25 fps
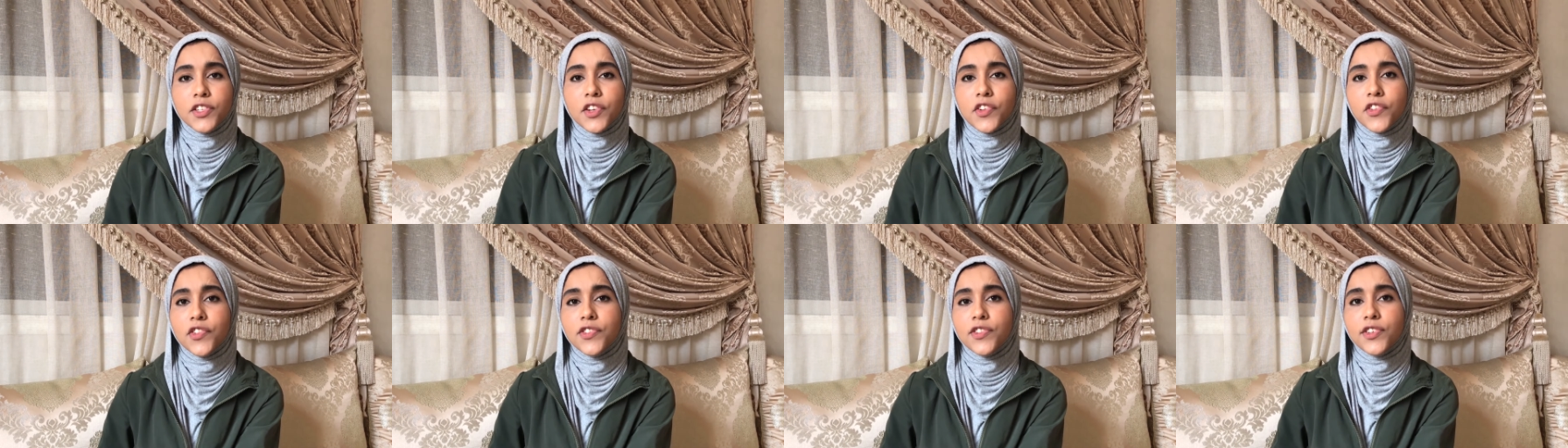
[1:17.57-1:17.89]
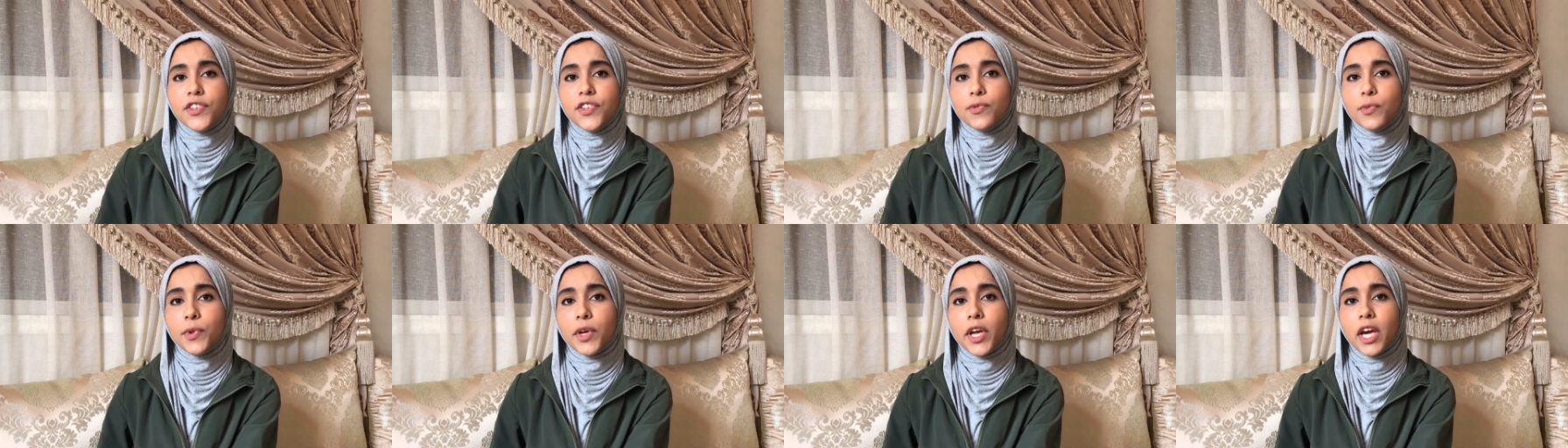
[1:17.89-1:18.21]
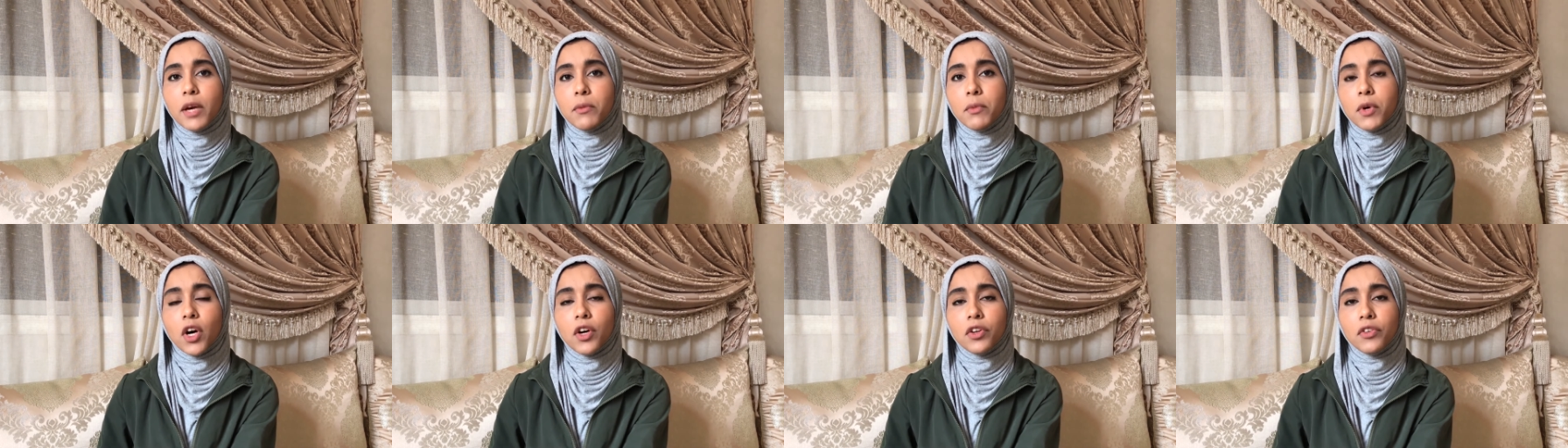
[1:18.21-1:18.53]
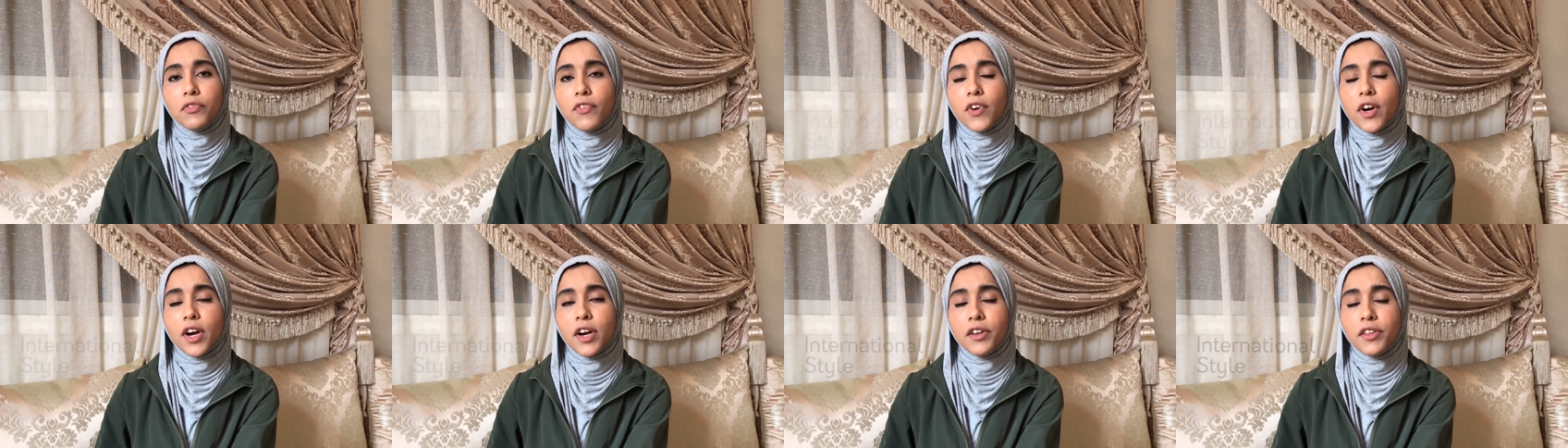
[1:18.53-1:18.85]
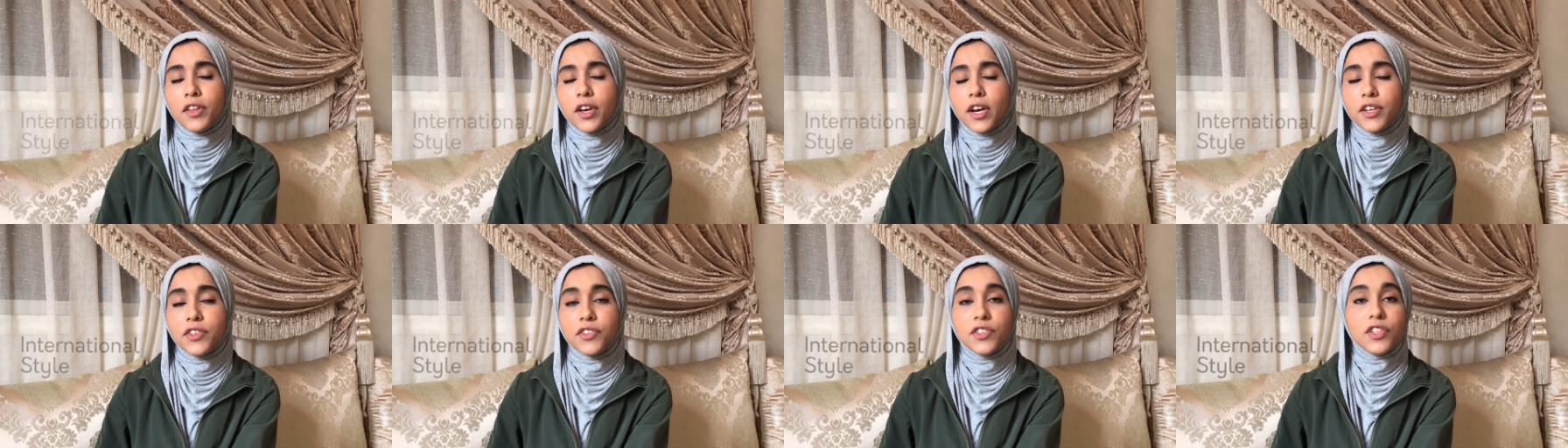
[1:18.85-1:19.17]
tendencies became
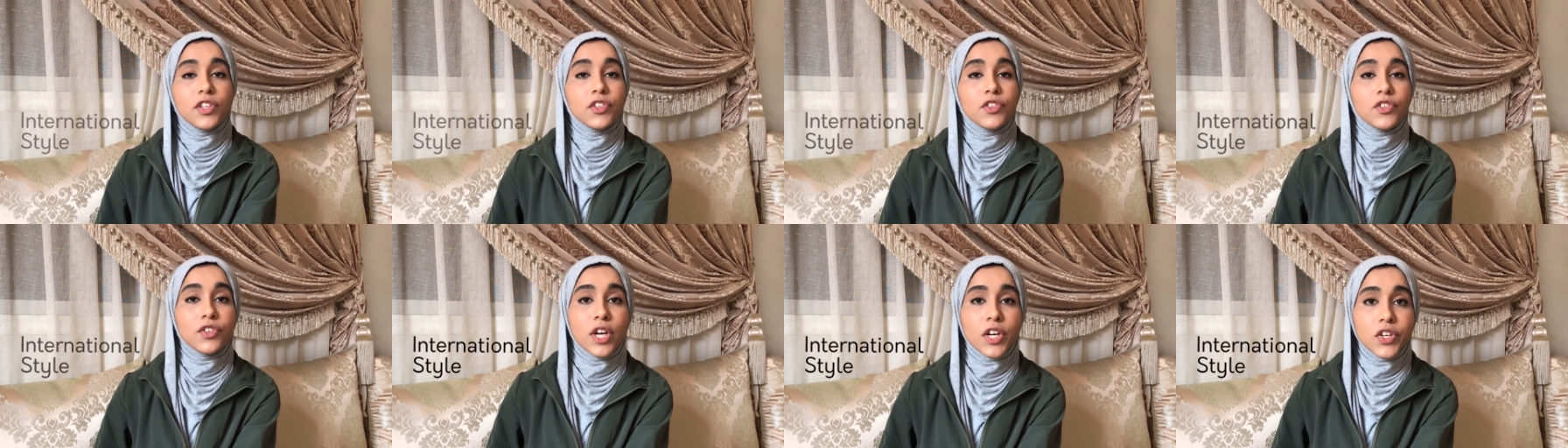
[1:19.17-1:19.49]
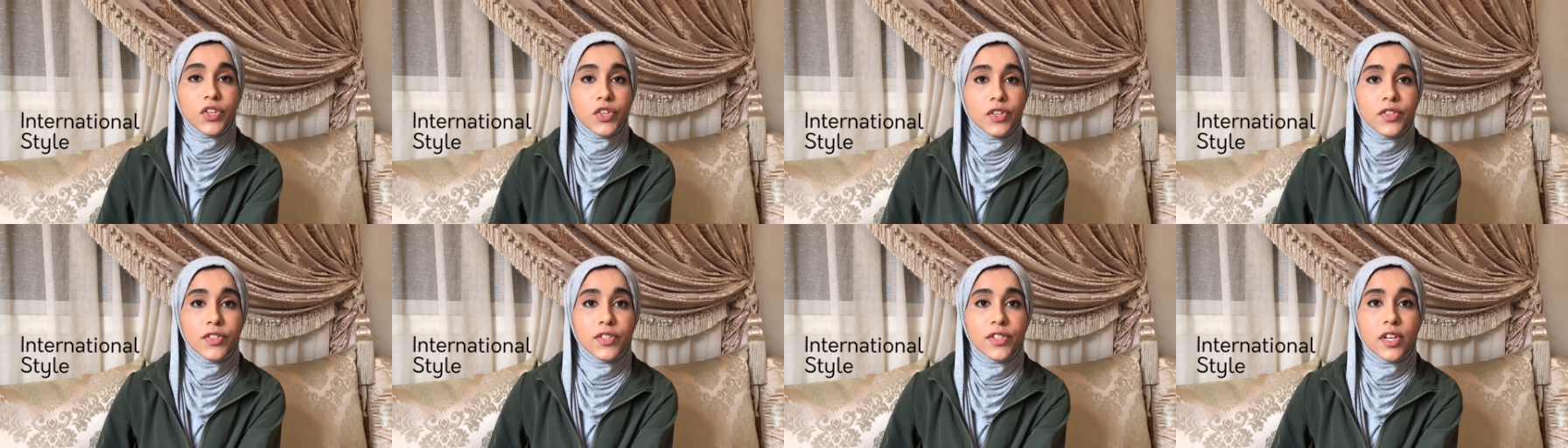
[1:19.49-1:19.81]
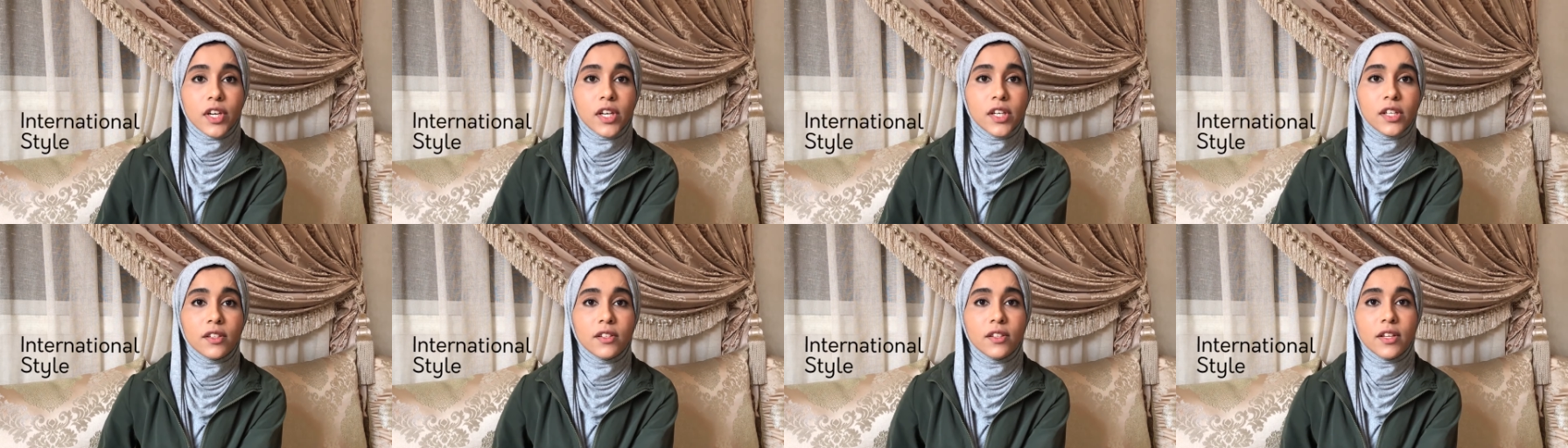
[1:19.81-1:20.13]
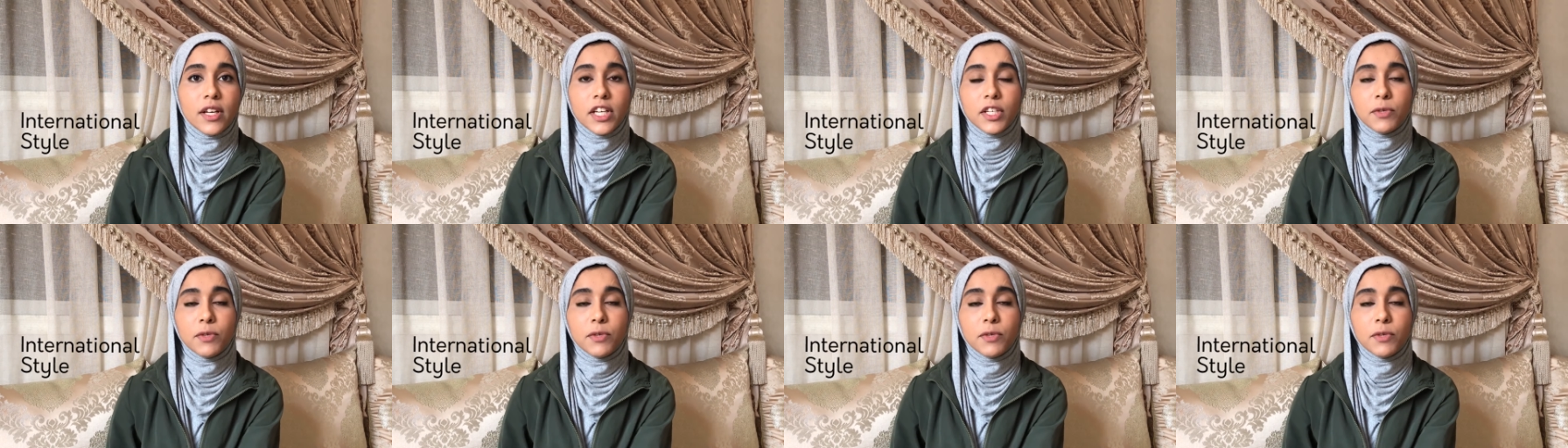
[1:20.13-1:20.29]
codified as the international style,